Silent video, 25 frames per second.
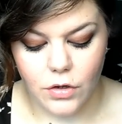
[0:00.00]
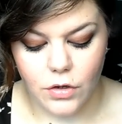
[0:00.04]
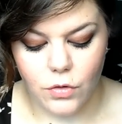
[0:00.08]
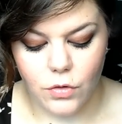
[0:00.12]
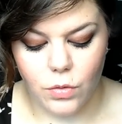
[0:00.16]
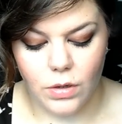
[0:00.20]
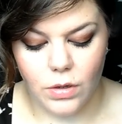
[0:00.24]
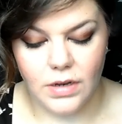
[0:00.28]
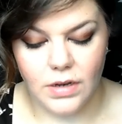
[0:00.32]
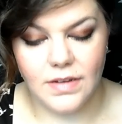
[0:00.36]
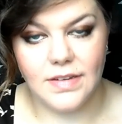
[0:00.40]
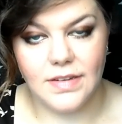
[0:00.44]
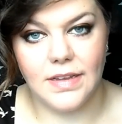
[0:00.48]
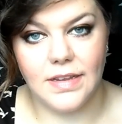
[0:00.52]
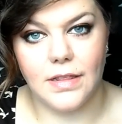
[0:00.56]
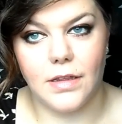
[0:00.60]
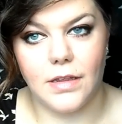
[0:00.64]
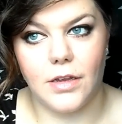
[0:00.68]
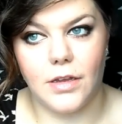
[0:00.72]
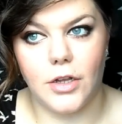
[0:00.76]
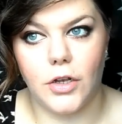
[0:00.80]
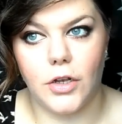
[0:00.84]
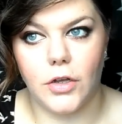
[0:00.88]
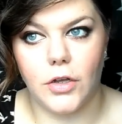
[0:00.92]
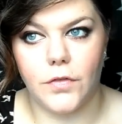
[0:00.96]
Quality
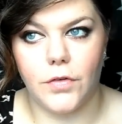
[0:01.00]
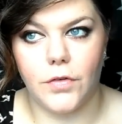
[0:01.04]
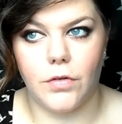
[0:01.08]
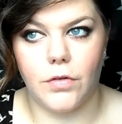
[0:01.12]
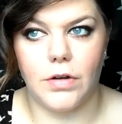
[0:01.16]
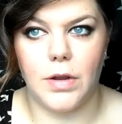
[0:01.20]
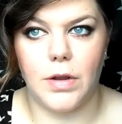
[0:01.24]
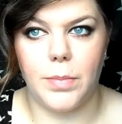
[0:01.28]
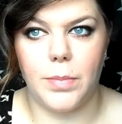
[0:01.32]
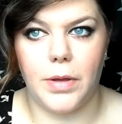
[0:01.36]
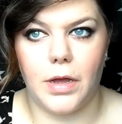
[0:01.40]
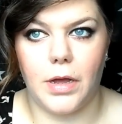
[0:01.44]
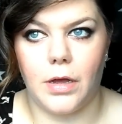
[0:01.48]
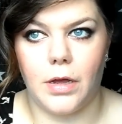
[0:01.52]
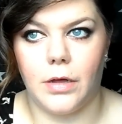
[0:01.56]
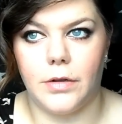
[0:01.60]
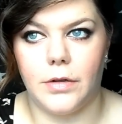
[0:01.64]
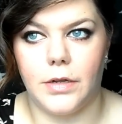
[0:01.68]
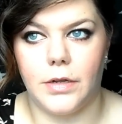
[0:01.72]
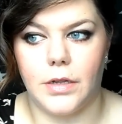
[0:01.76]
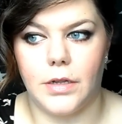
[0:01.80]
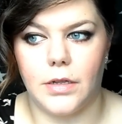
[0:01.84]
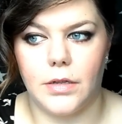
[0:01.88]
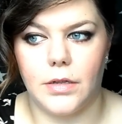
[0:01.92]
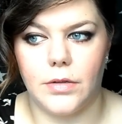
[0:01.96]
that you look for in a
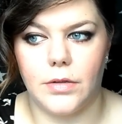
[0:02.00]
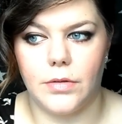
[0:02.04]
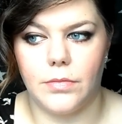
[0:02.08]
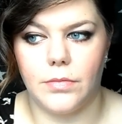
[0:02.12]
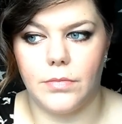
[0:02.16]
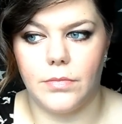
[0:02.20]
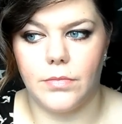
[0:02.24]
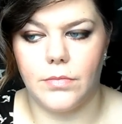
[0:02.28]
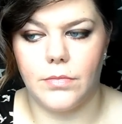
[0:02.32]
partner.